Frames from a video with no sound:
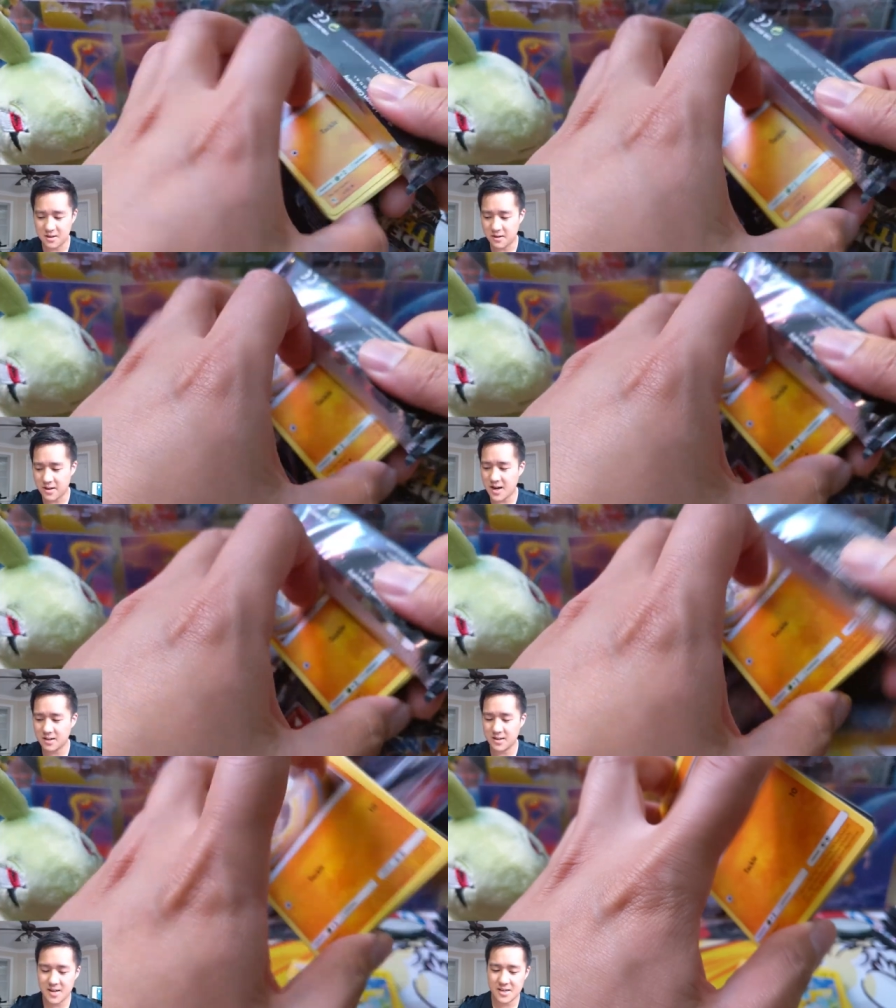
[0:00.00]
know, the
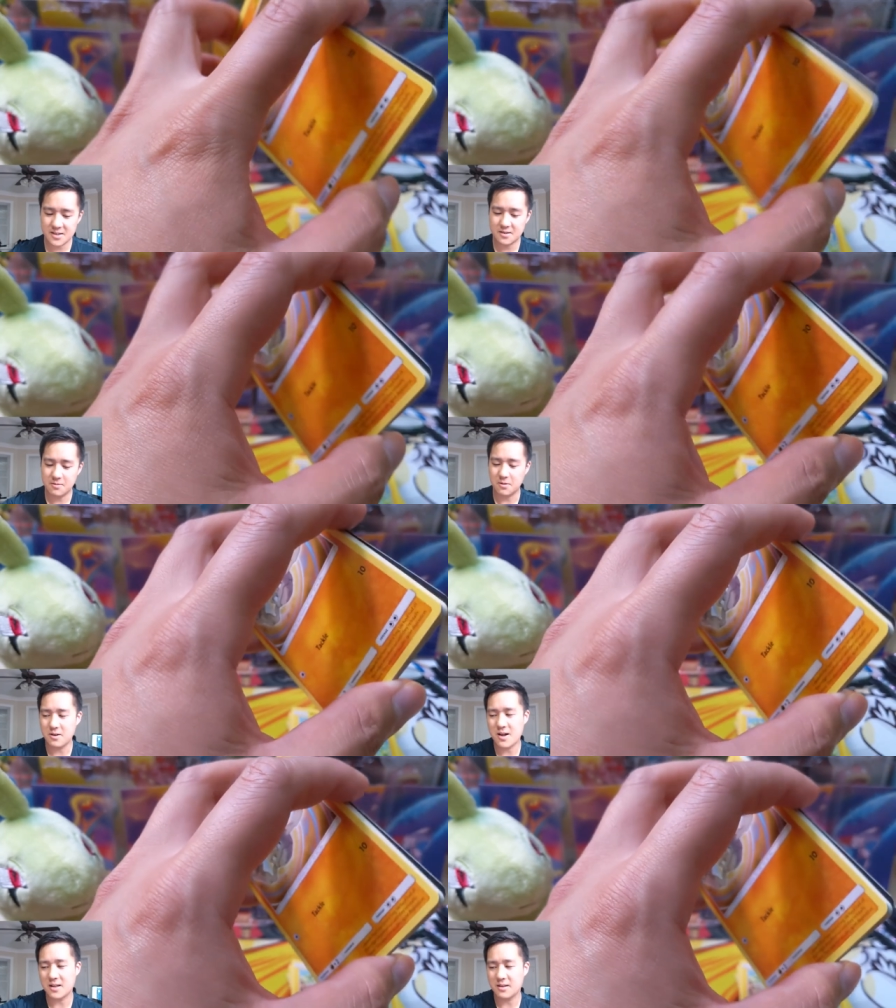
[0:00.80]
holidays, well, they're
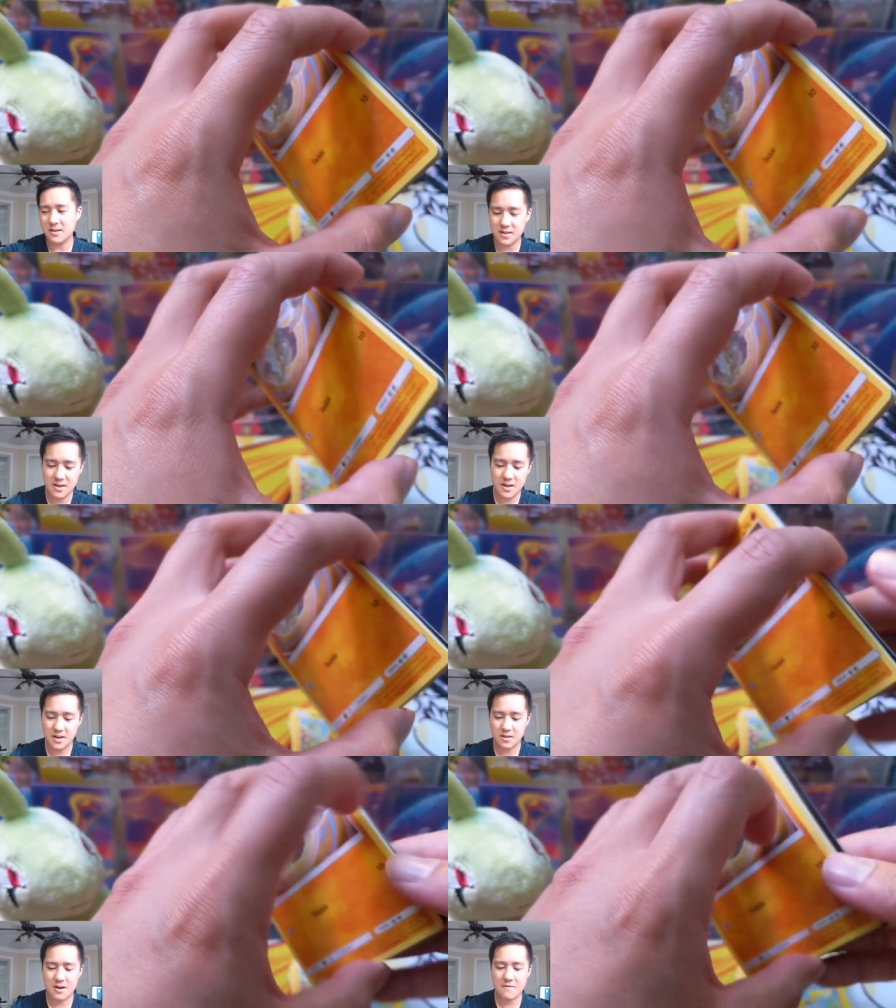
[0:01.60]

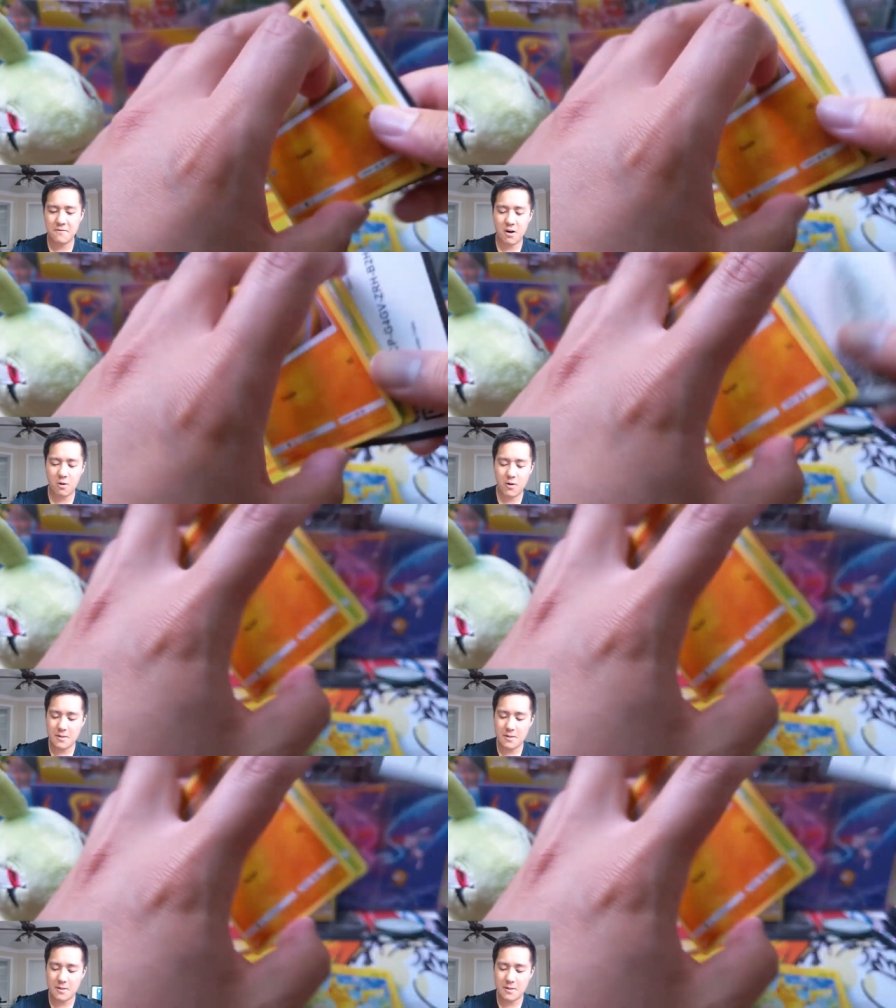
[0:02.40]
not far away,